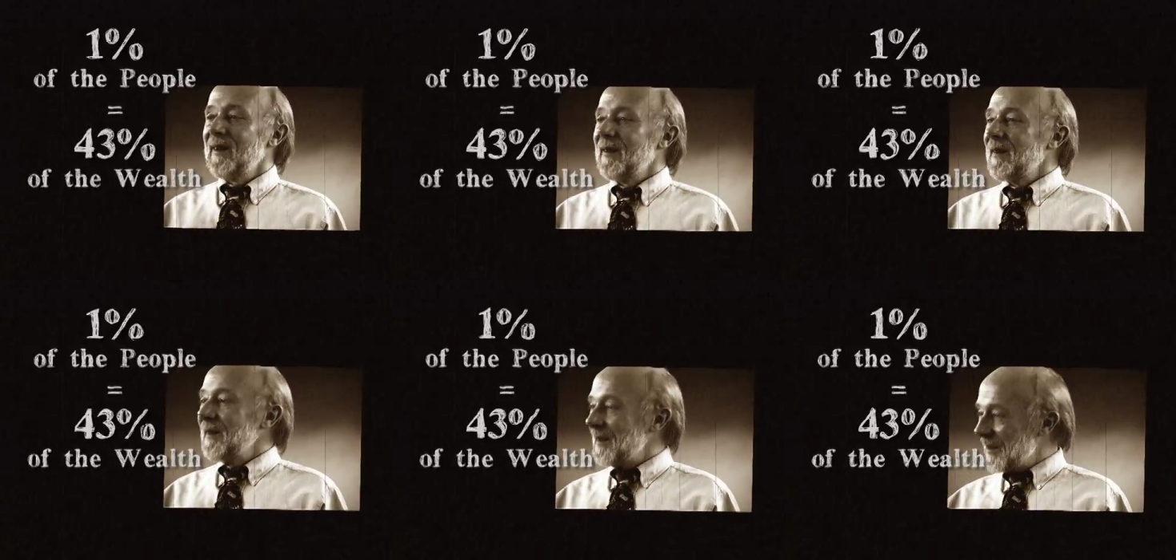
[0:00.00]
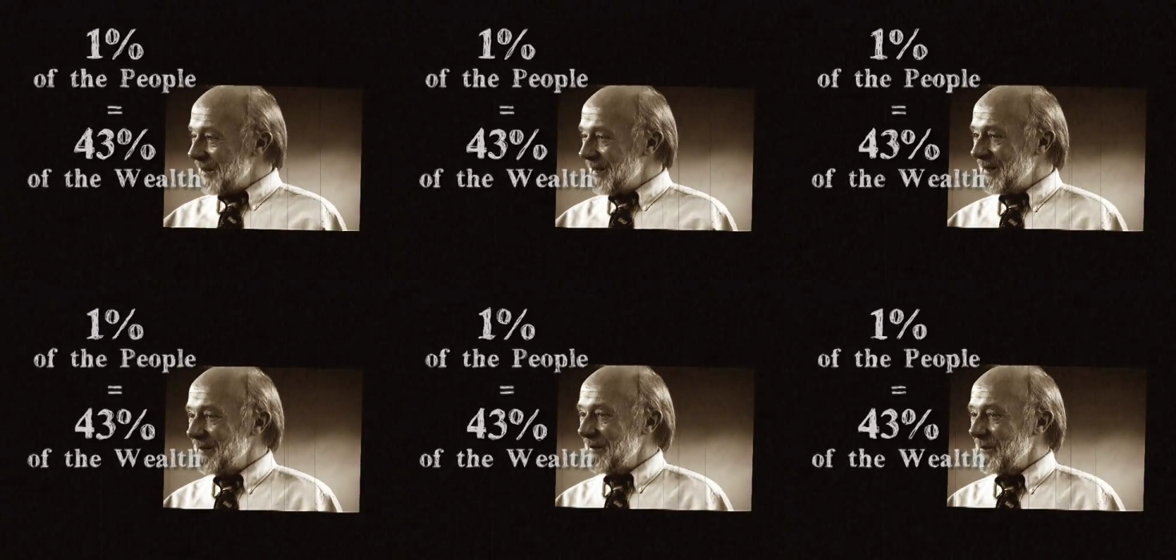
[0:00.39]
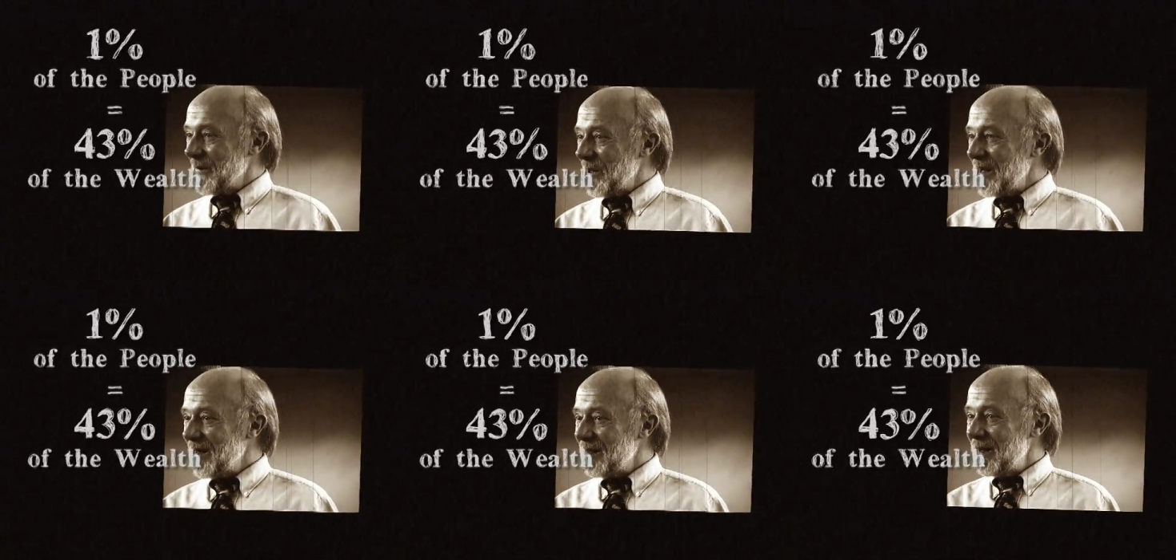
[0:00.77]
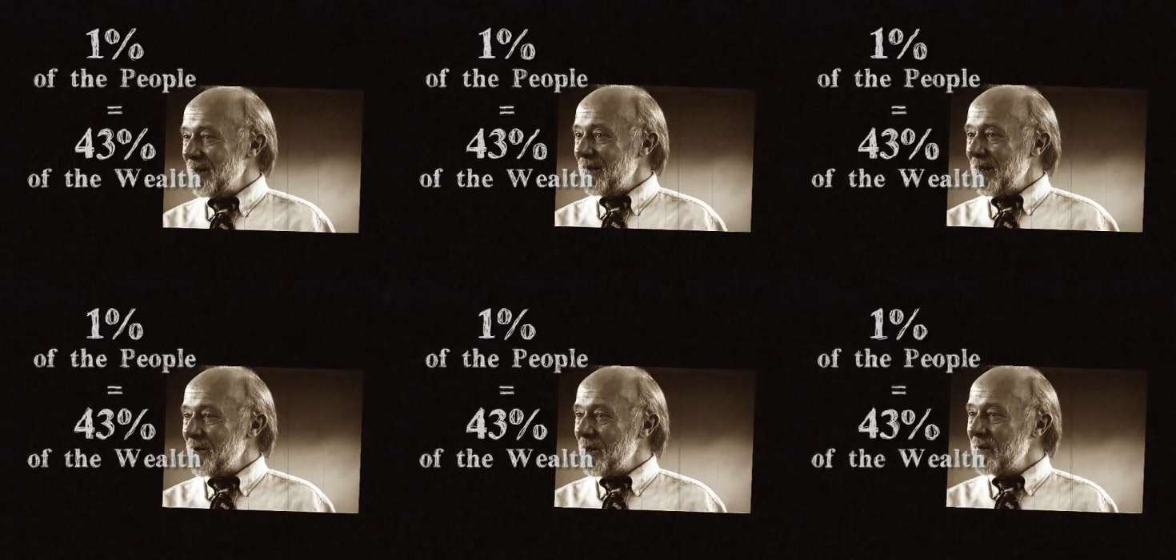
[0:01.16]
it's pretty clear
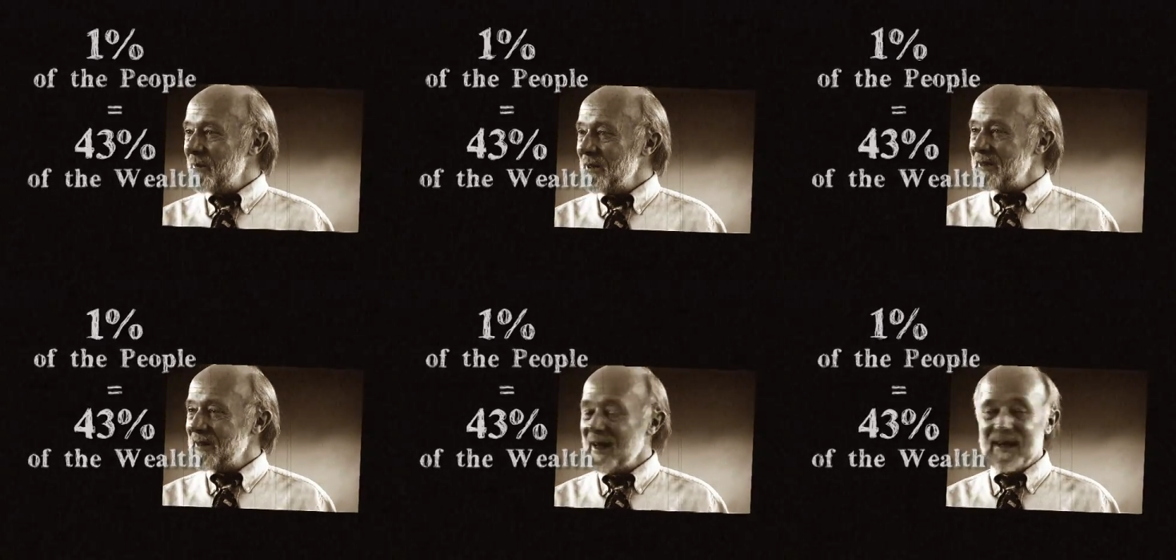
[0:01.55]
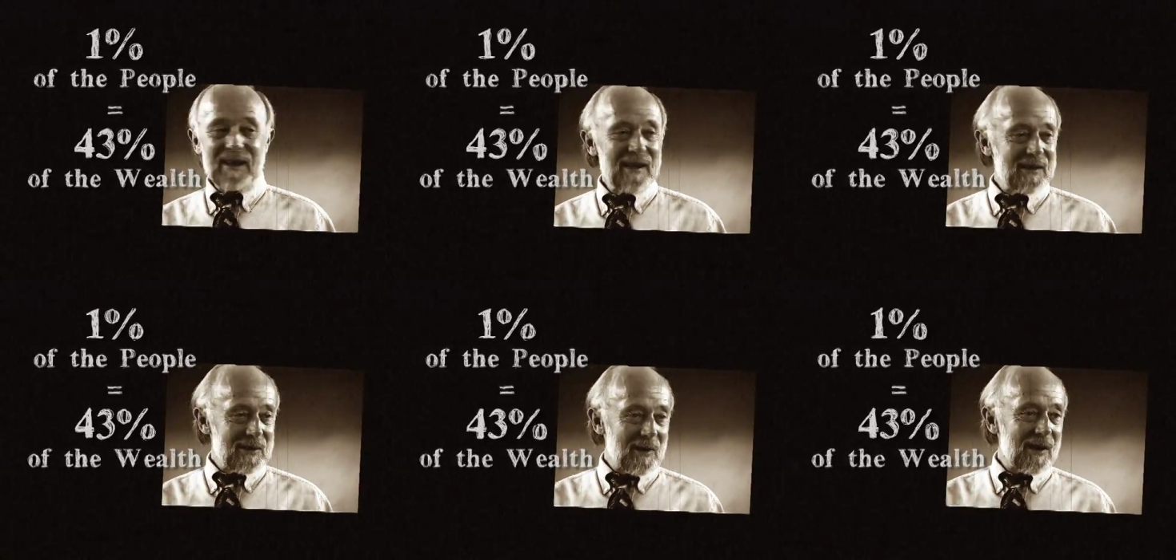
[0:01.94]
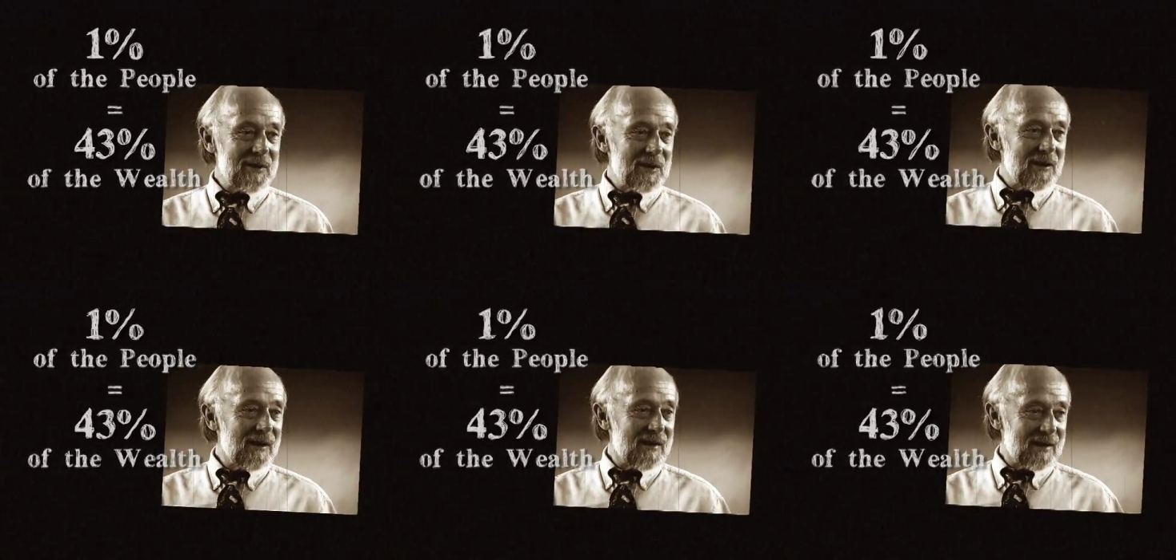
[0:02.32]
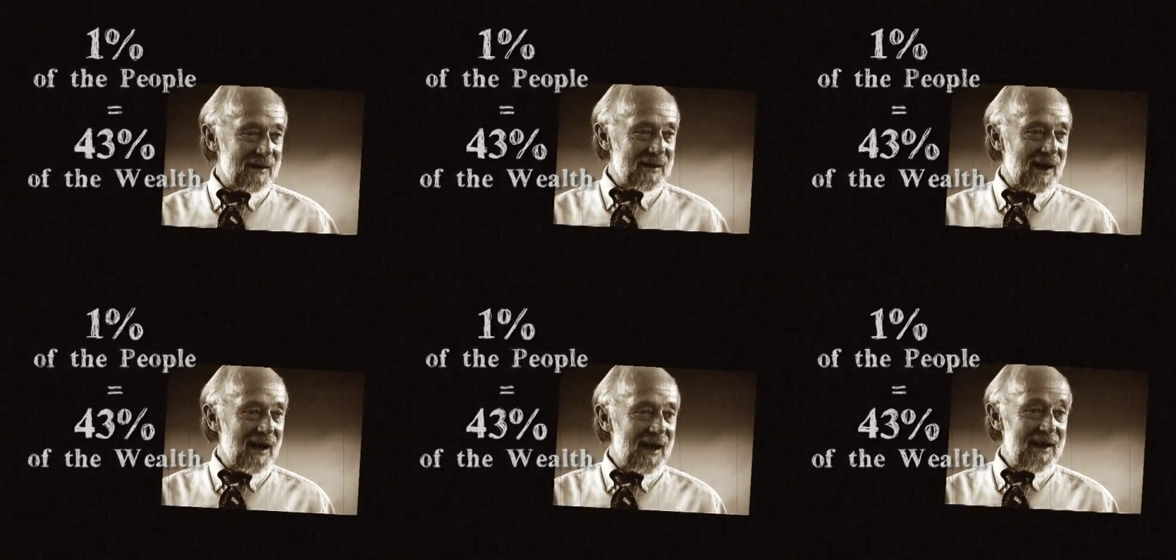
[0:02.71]
that 1% has structured the
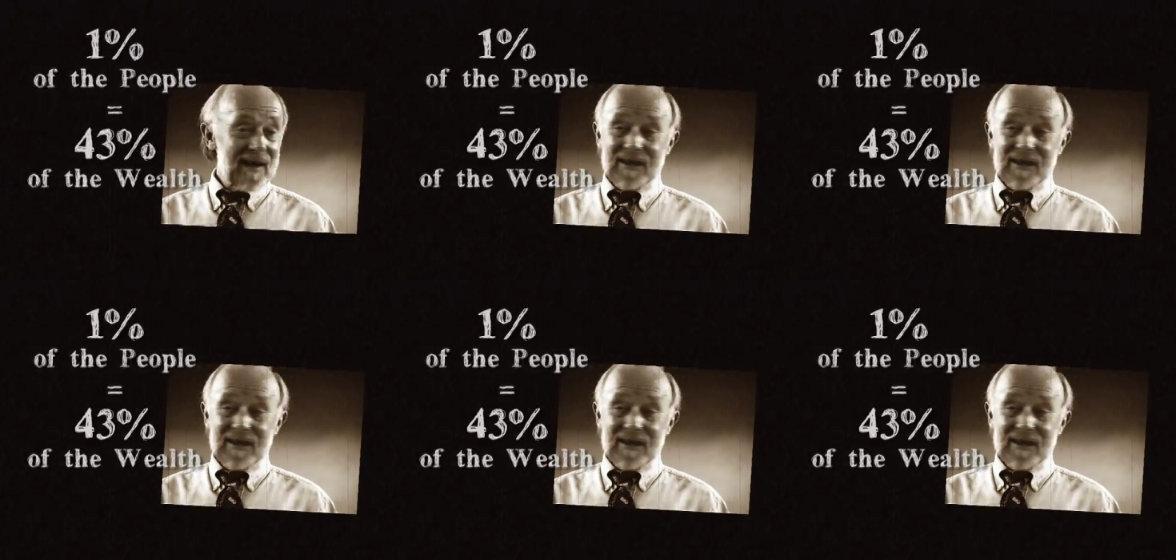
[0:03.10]
society,